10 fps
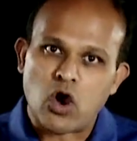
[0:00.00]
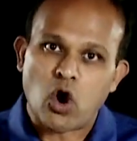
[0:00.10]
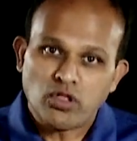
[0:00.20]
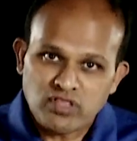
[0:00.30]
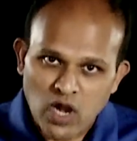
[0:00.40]

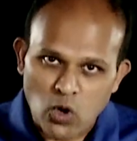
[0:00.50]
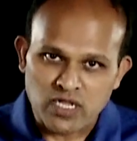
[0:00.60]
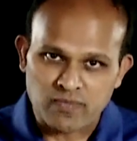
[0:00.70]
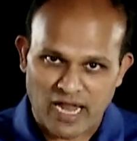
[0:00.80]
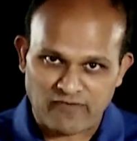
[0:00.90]
On the
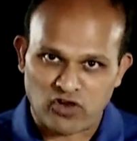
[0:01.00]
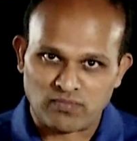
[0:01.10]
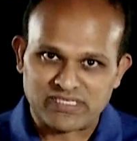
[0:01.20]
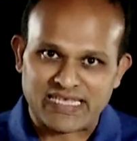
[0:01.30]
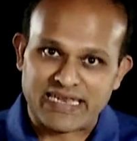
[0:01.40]
routing
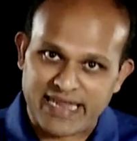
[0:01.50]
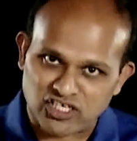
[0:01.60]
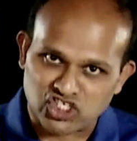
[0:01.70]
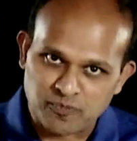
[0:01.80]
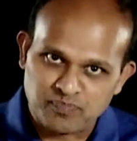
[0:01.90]
platforms, in
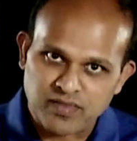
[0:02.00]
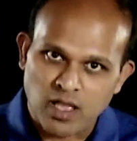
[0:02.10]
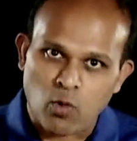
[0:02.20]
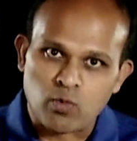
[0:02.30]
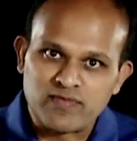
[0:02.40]
addition,
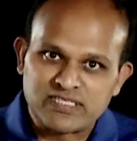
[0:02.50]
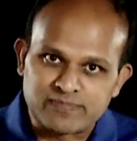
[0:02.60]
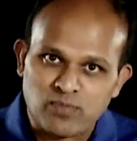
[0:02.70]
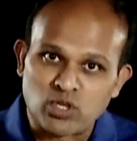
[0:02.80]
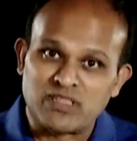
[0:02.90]
we will
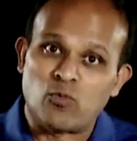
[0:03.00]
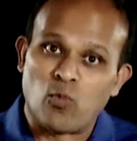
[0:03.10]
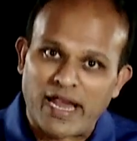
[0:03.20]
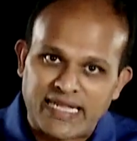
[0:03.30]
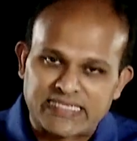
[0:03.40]
support the
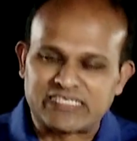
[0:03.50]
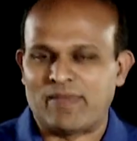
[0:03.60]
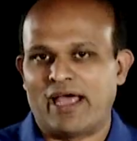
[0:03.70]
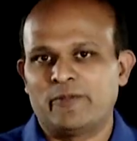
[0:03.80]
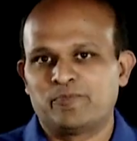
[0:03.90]
whitelist
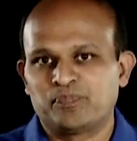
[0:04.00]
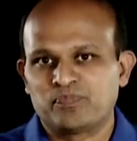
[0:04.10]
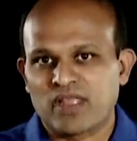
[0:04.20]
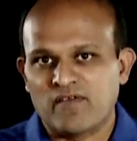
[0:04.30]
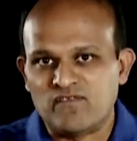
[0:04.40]
command,
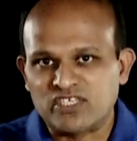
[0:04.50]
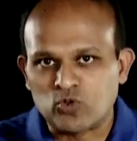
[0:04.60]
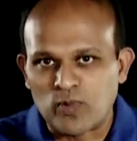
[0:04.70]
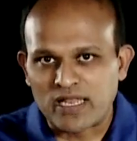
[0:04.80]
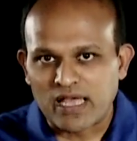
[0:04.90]
which
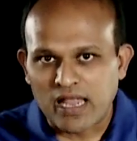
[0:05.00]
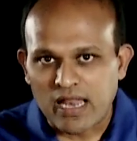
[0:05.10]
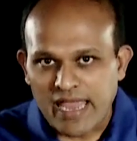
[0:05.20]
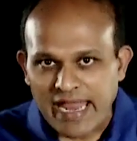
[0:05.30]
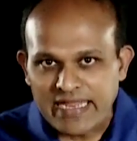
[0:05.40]
will
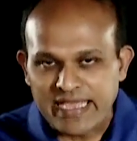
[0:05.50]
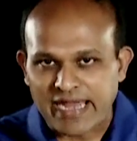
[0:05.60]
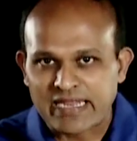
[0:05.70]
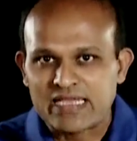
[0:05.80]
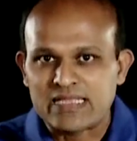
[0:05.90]

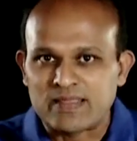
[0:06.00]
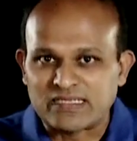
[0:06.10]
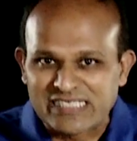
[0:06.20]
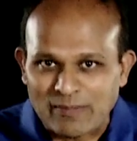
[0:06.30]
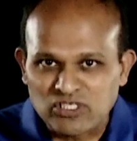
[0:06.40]
indicate the
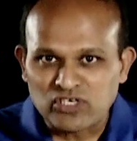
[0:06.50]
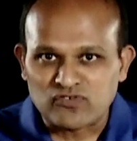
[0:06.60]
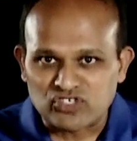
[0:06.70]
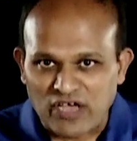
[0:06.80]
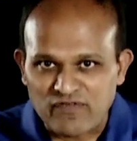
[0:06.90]
subset of
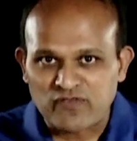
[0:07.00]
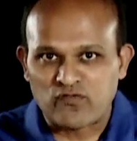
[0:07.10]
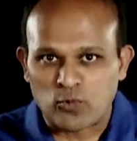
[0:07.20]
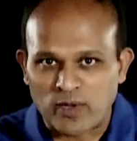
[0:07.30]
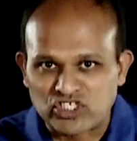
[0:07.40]
traffic
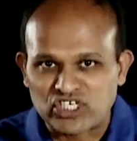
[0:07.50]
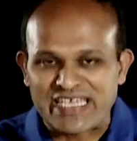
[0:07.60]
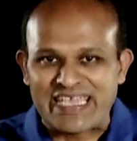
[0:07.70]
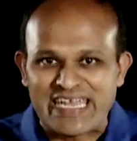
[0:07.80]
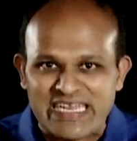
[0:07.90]
for which
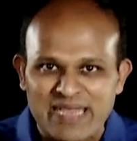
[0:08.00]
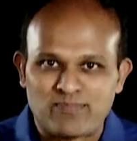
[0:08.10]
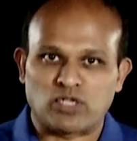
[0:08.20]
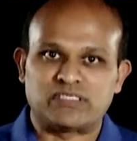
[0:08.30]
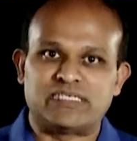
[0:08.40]
ETA
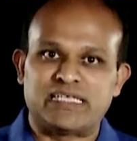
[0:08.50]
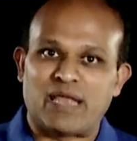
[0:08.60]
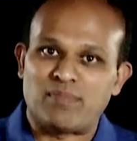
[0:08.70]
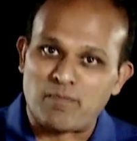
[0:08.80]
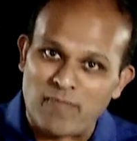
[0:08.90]
processing
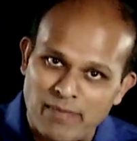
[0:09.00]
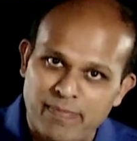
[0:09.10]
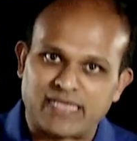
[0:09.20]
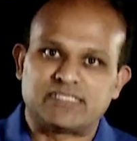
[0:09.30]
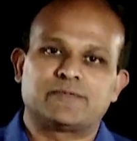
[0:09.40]
can be
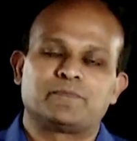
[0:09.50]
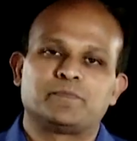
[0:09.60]
bypassed.